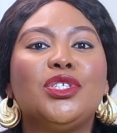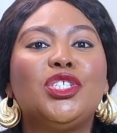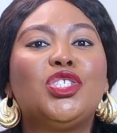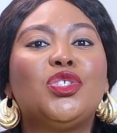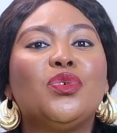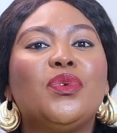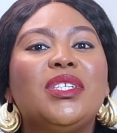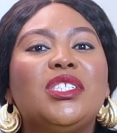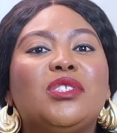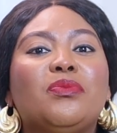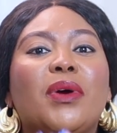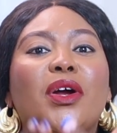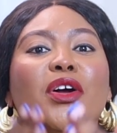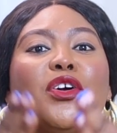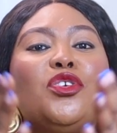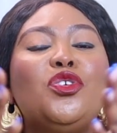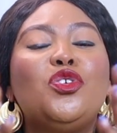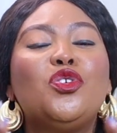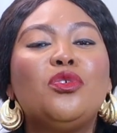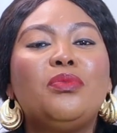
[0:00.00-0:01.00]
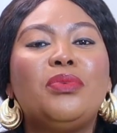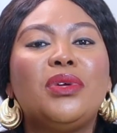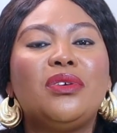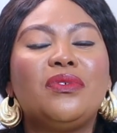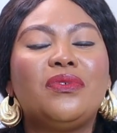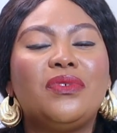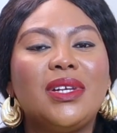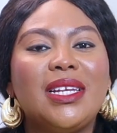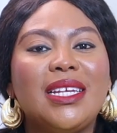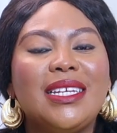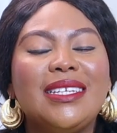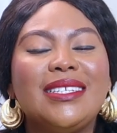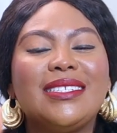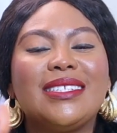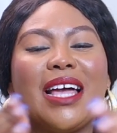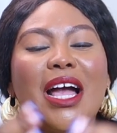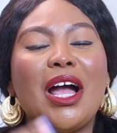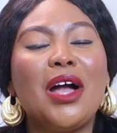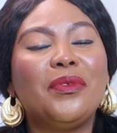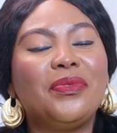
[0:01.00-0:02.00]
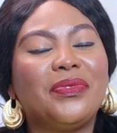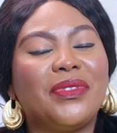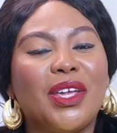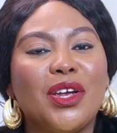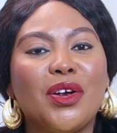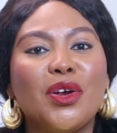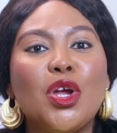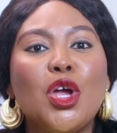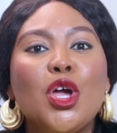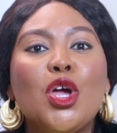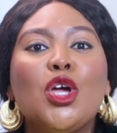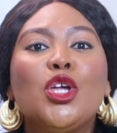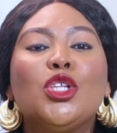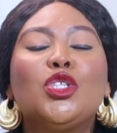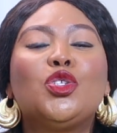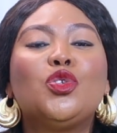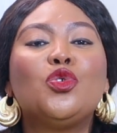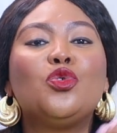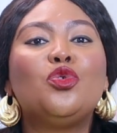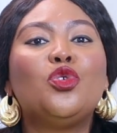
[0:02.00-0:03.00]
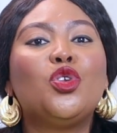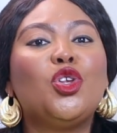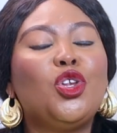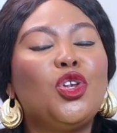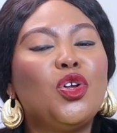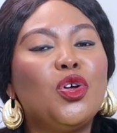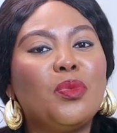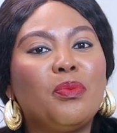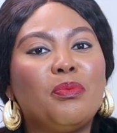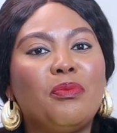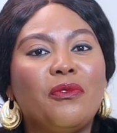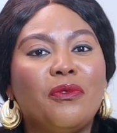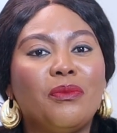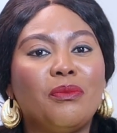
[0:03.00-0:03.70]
is to inspire you beautiful ladies out there to look